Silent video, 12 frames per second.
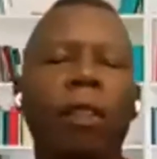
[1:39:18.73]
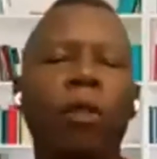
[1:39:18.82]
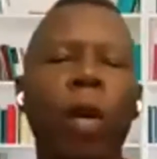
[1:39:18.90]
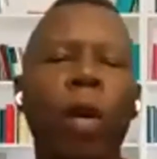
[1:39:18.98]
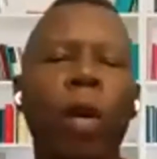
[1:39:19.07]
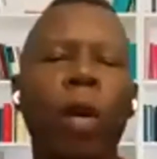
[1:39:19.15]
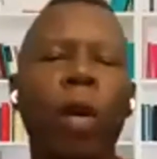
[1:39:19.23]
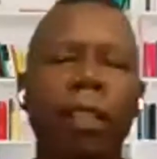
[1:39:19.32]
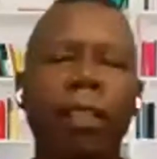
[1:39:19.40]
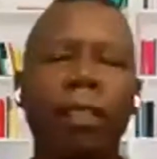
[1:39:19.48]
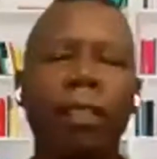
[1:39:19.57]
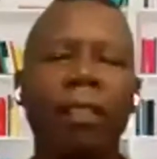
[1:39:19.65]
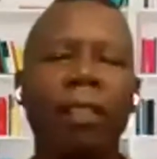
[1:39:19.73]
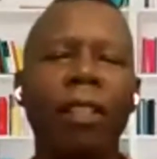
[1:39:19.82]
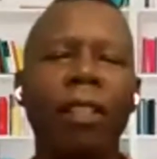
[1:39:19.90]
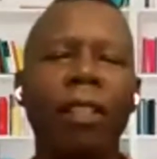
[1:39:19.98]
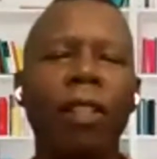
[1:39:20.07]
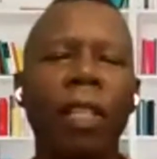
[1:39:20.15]
Question. Did
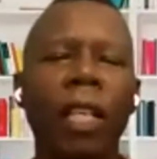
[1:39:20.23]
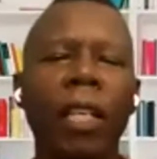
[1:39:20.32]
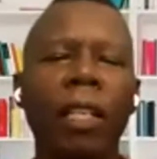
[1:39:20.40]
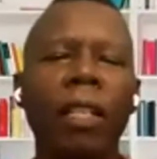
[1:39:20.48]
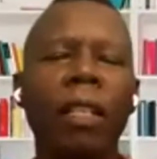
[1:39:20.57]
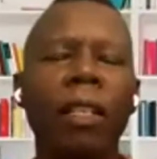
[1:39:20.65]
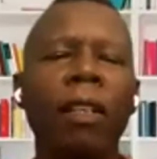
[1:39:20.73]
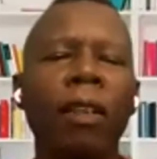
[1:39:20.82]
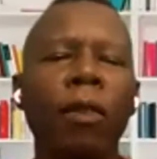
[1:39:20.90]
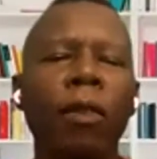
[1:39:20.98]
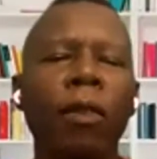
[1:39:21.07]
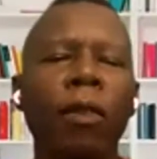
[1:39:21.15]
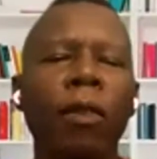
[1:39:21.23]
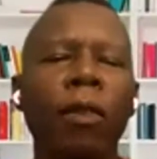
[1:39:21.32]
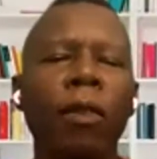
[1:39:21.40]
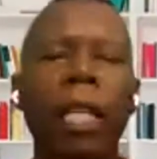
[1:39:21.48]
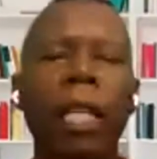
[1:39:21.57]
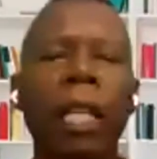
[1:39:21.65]
you say, when you
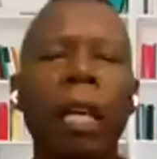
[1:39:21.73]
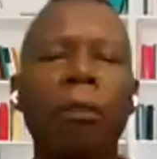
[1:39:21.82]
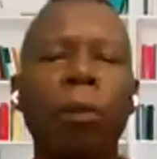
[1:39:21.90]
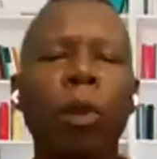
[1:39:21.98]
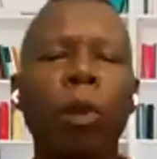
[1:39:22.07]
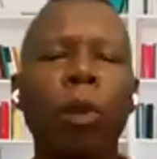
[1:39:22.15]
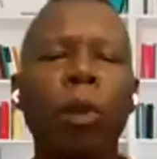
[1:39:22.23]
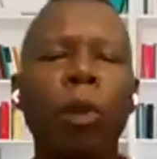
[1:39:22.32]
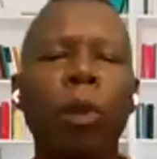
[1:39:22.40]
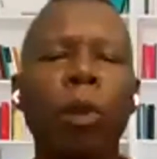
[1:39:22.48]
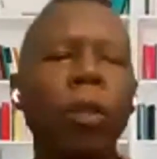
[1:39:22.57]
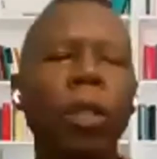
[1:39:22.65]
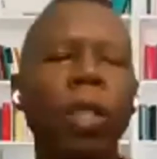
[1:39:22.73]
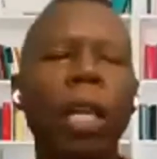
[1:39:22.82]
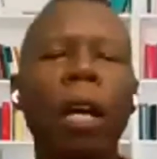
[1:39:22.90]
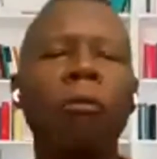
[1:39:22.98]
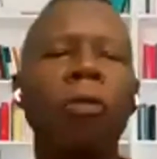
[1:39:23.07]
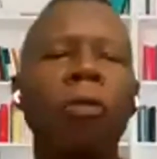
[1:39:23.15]
say comfortable, whose
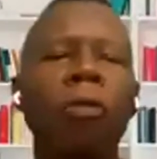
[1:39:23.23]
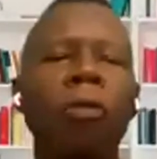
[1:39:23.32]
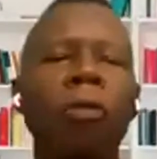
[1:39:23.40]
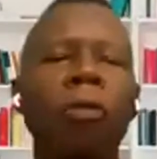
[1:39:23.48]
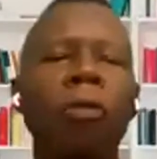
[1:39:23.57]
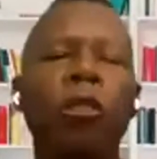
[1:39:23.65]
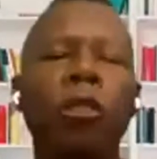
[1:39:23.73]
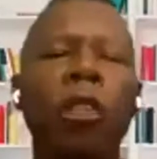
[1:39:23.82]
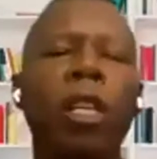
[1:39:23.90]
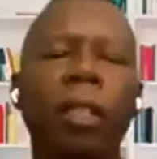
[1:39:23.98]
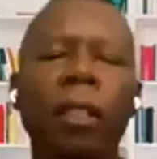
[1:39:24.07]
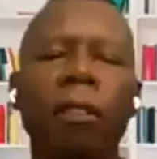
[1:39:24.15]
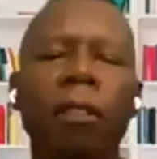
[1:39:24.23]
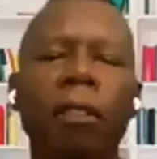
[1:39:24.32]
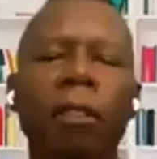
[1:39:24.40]
comfort are you referring to?